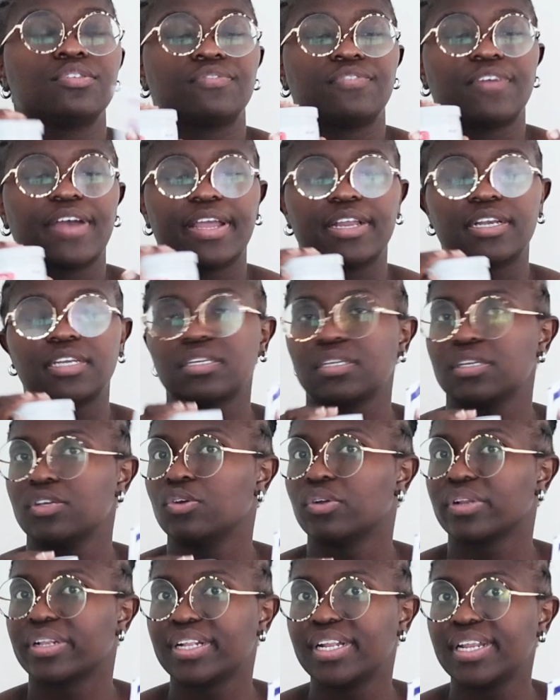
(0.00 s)
to find
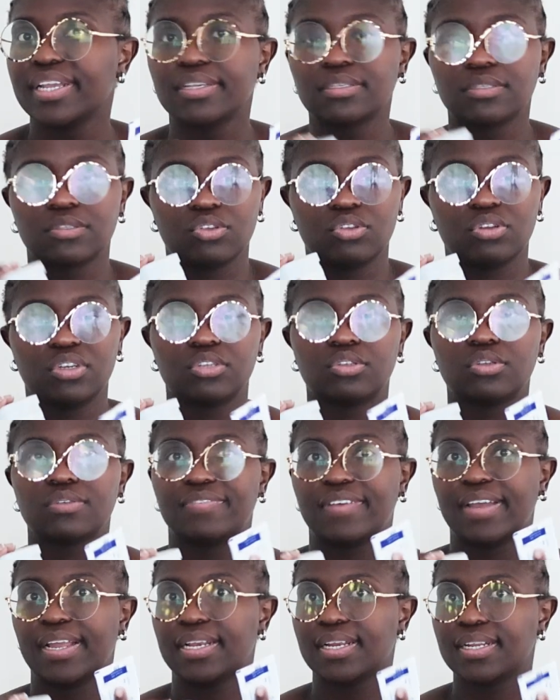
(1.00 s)
your Clicks, you need to
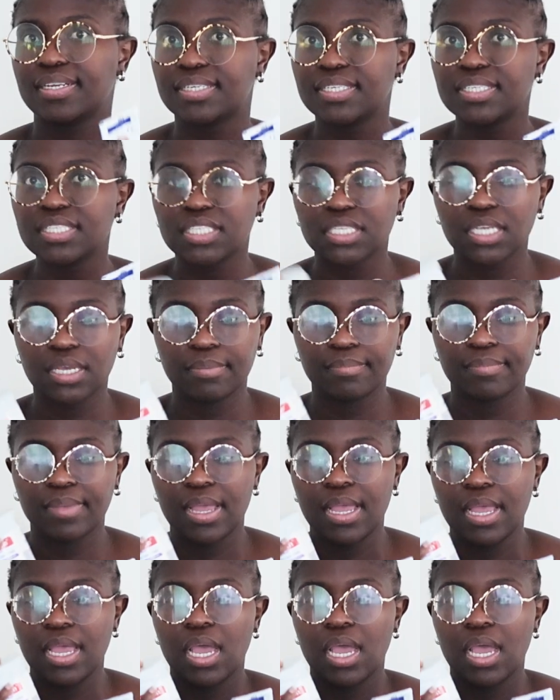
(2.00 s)
find a Discount,